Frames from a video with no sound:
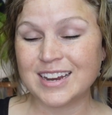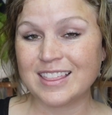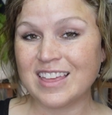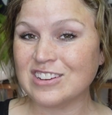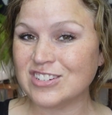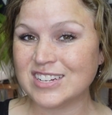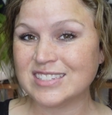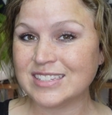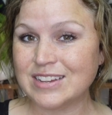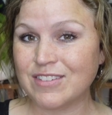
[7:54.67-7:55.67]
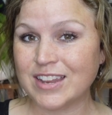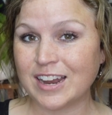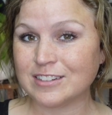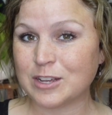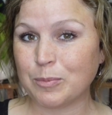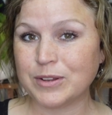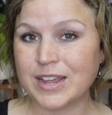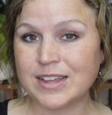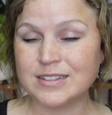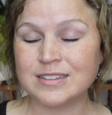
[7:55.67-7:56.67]
and I think she gets to leave in the next couple
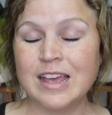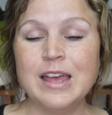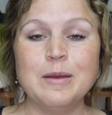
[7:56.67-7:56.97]
days,